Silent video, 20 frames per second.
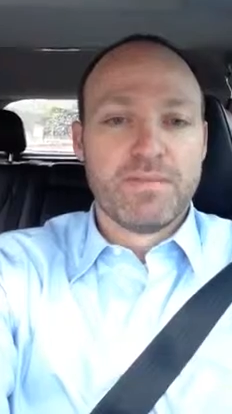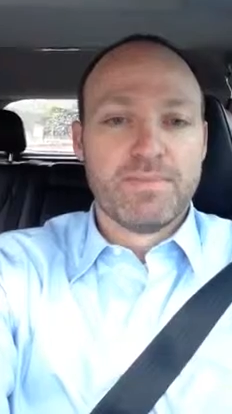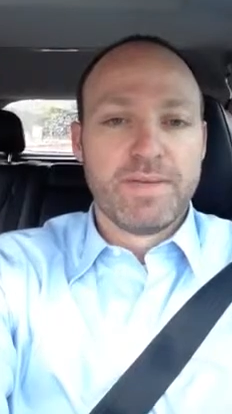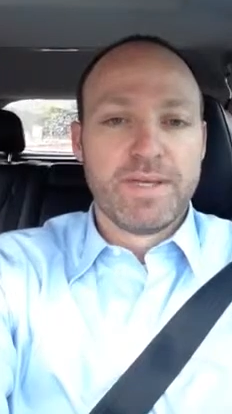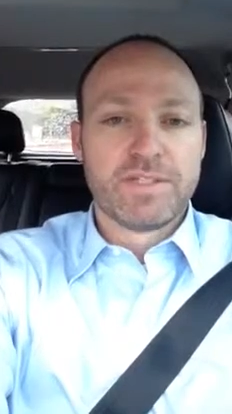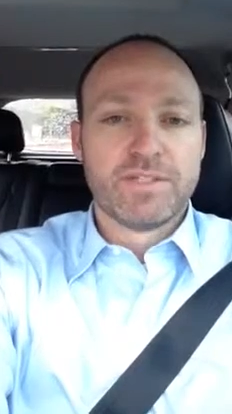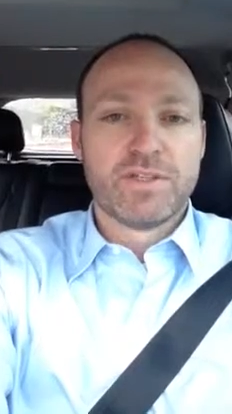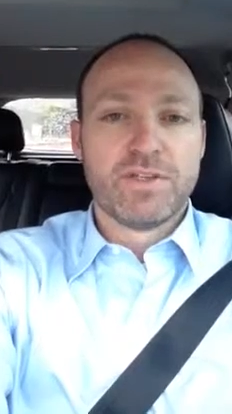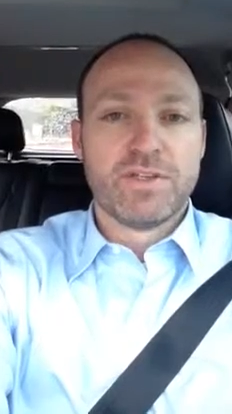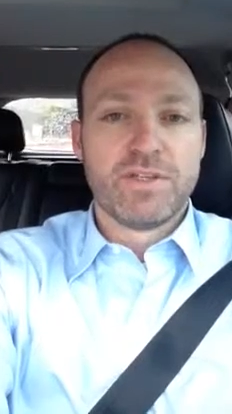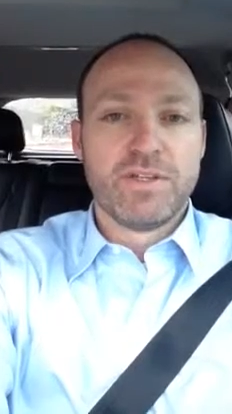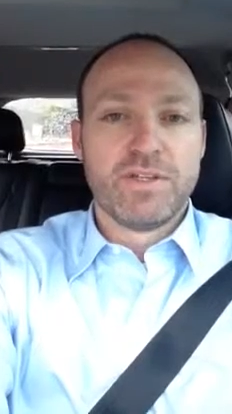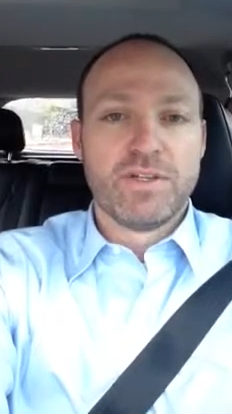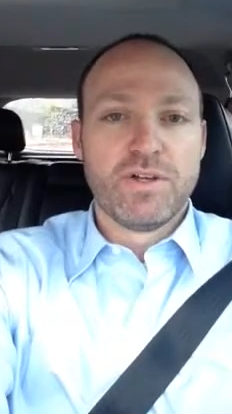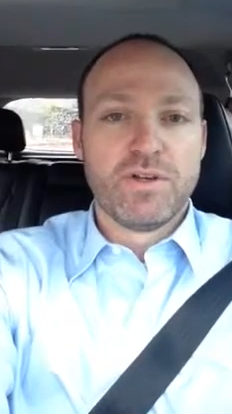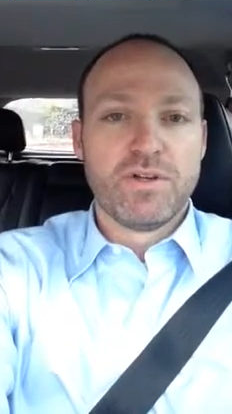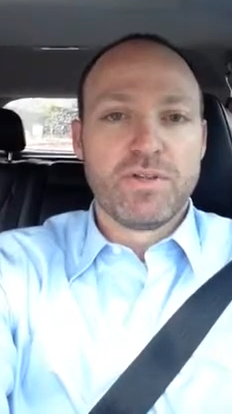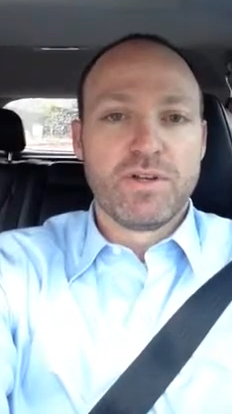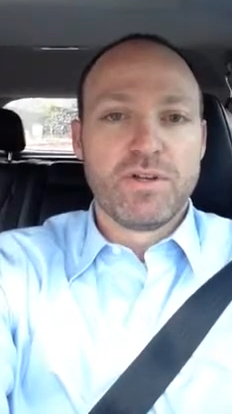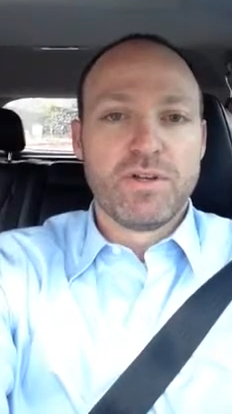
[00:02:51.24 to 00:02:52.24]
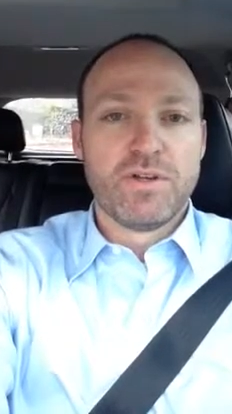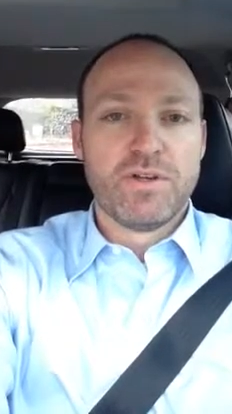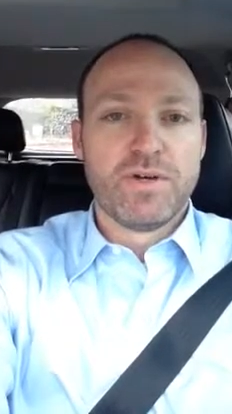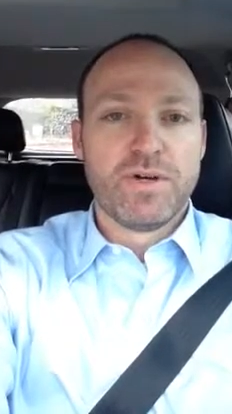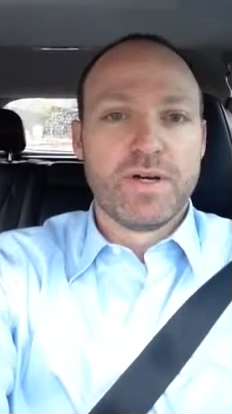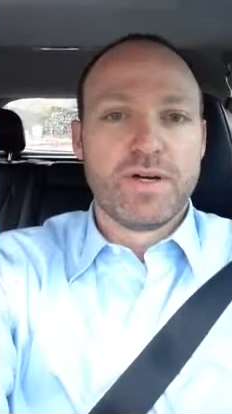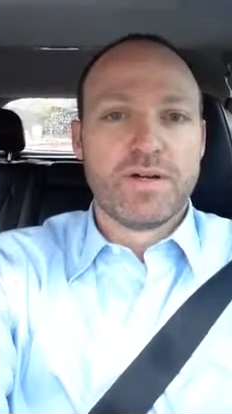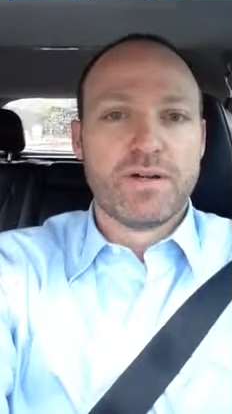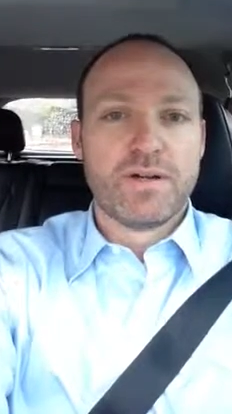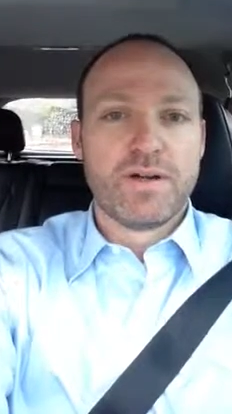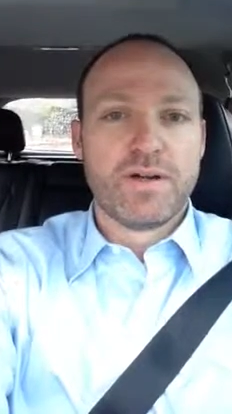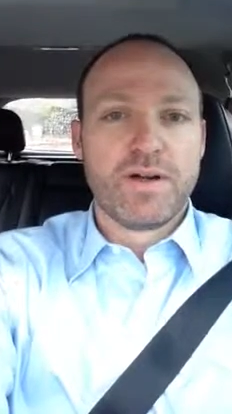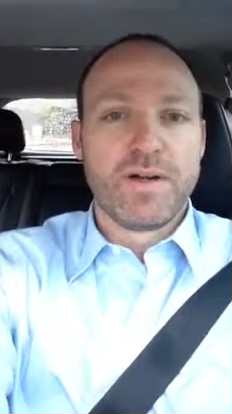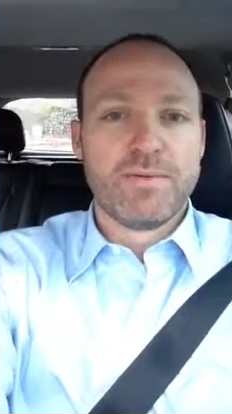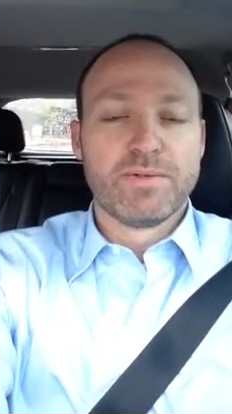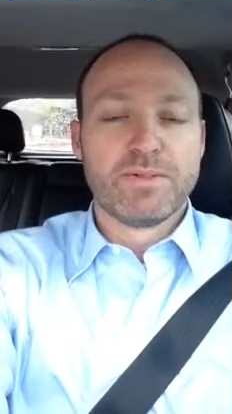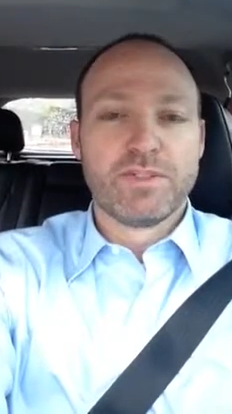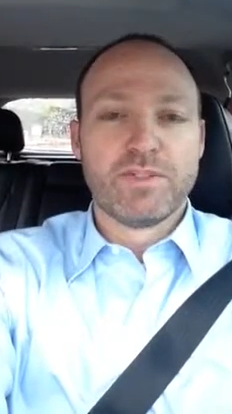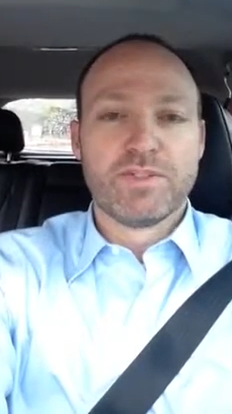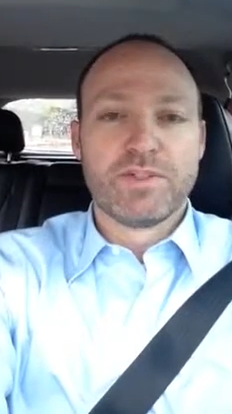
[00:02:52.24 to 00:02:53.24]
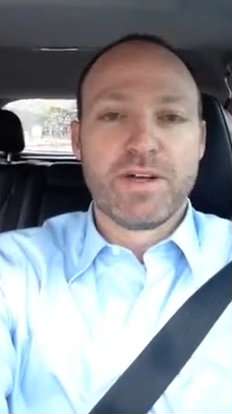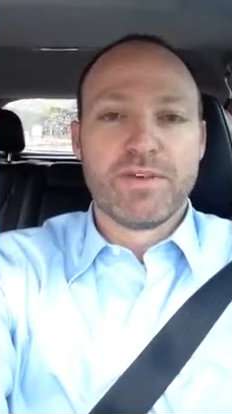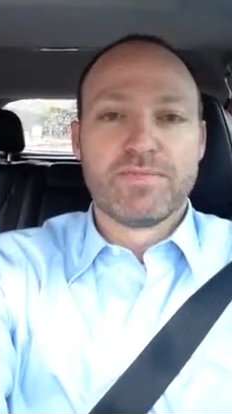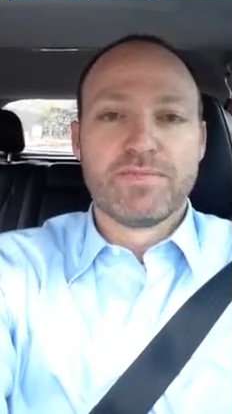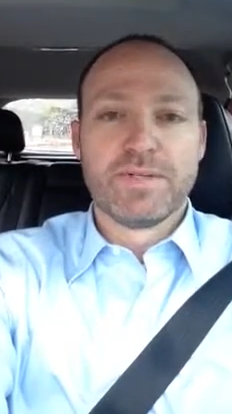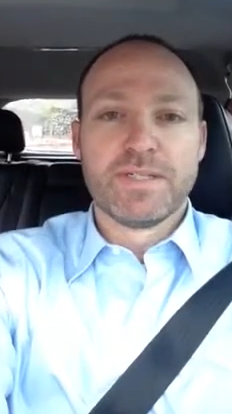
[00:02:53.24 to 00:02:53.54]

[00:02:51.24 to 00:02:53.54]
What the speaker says: Make sure that you know that you are able to drive.